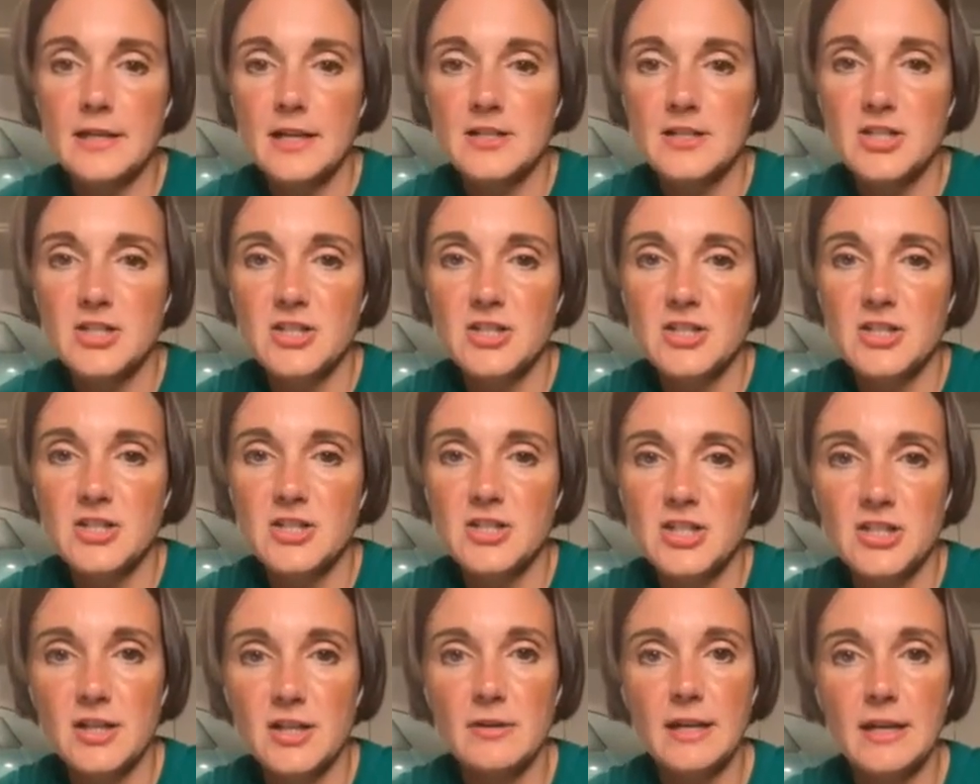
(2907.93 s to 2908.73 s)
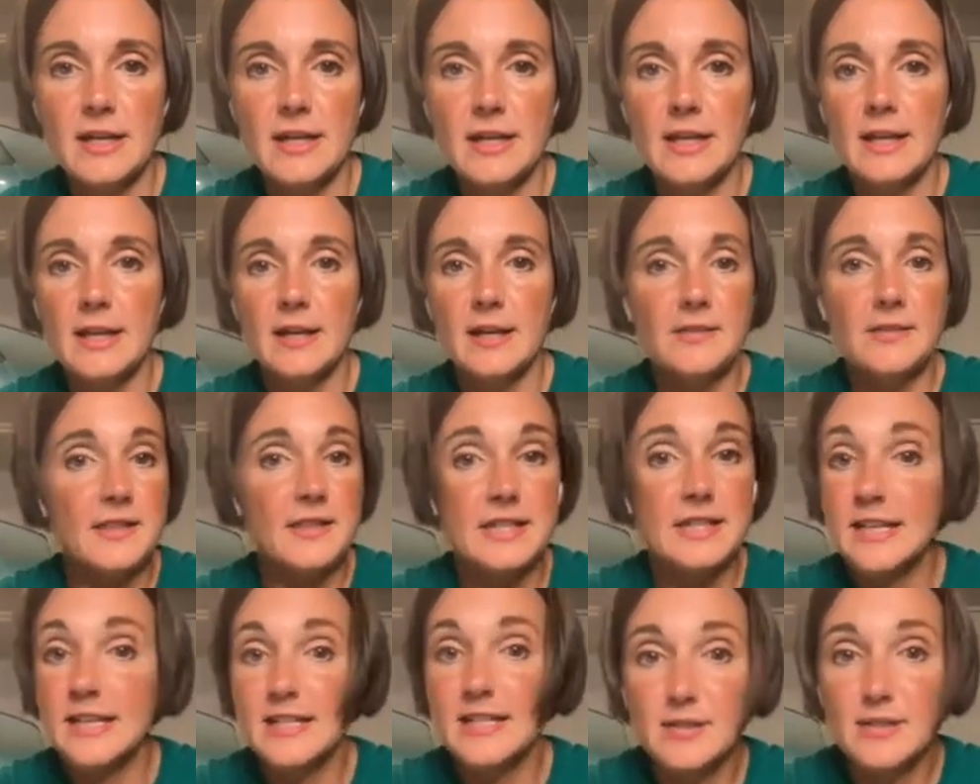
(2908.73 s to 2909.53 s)
just generally
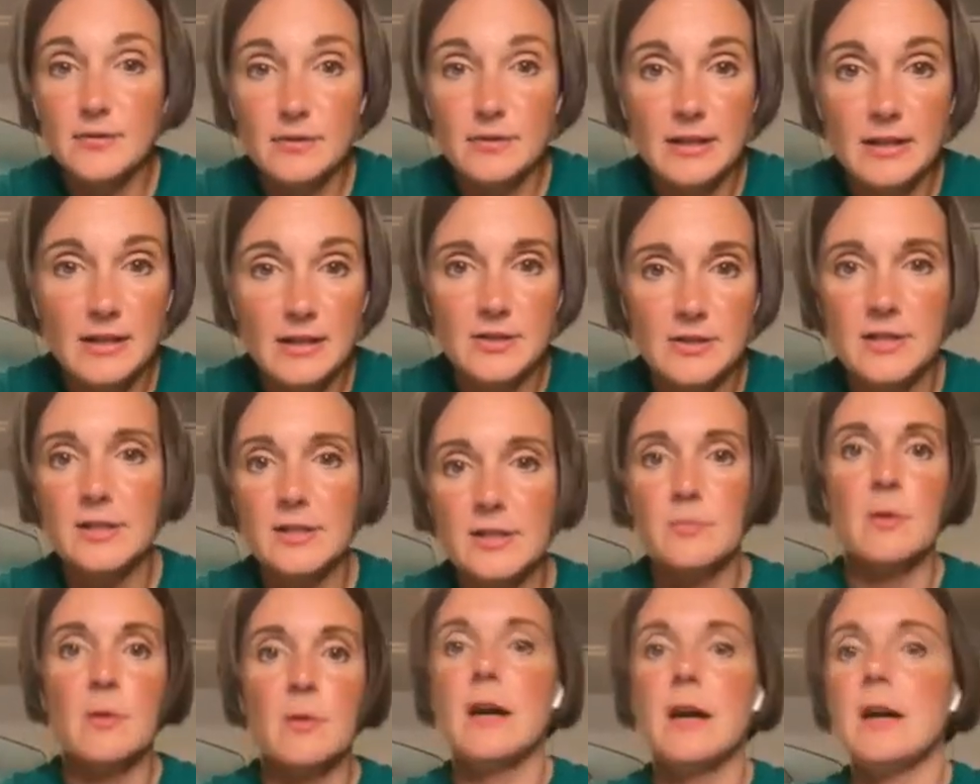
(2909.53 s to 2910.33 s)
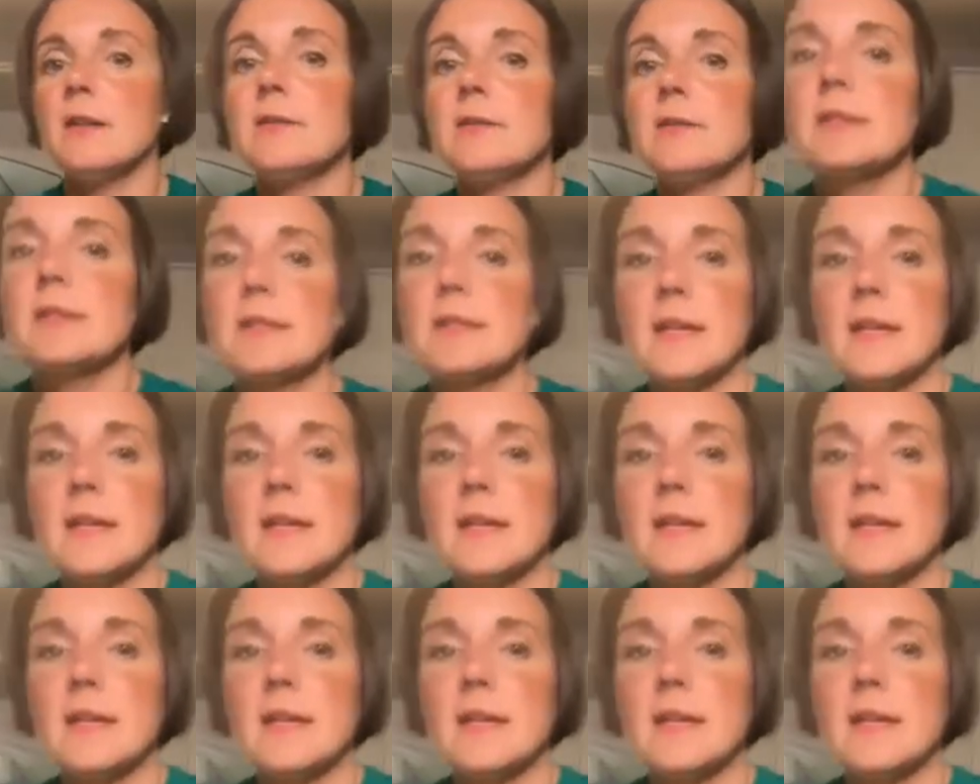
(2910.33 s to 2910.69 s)
they taste really good as well.